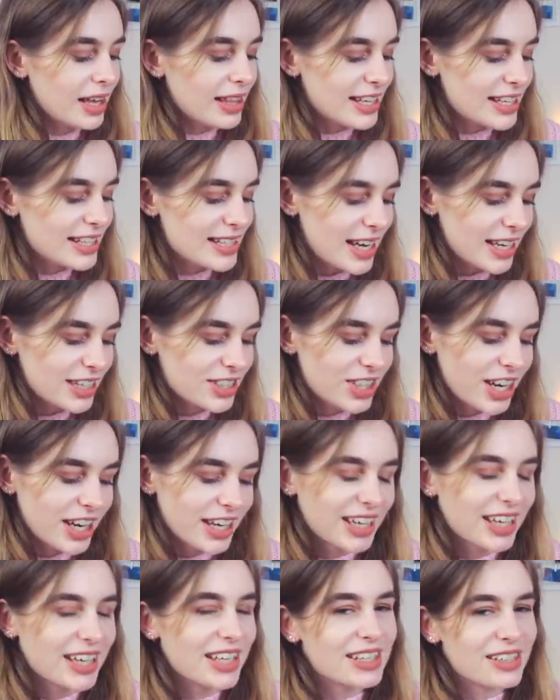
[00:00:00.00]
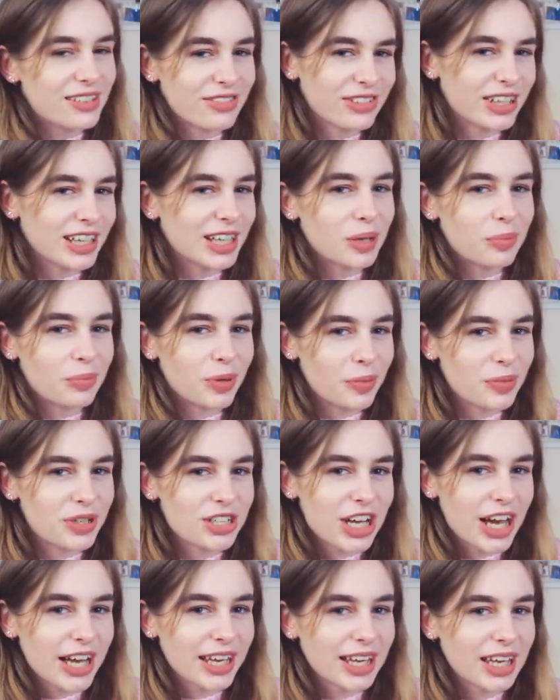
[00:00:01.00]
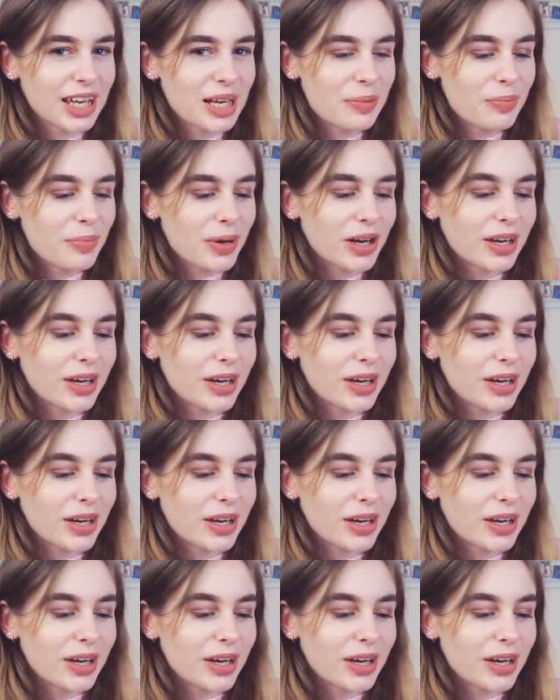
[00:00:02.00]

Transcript: This next jacket isn't really a bomber jacket,